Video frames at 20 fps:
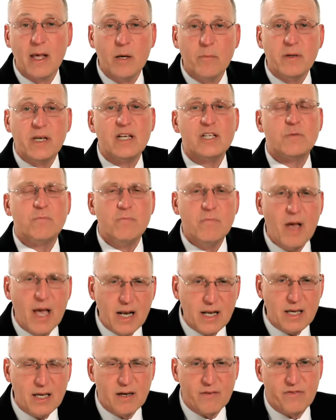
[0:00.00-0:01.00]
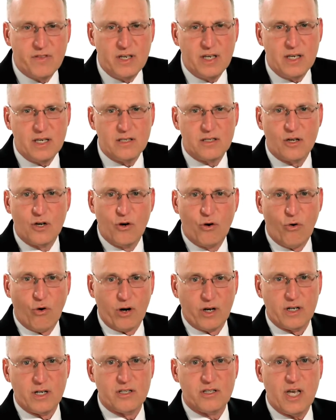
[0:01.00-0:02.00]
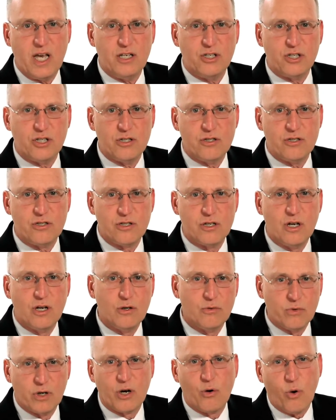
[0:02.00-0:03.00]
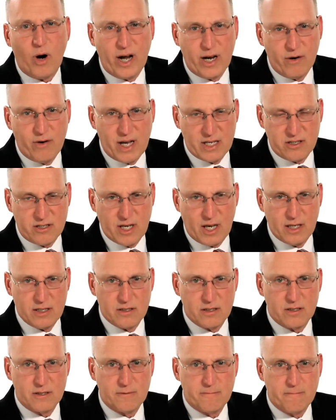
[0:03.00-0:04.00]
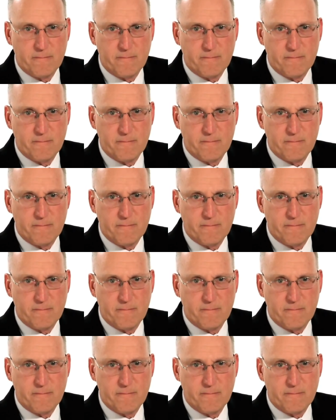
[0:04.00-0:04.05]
because many of these organizations require essays.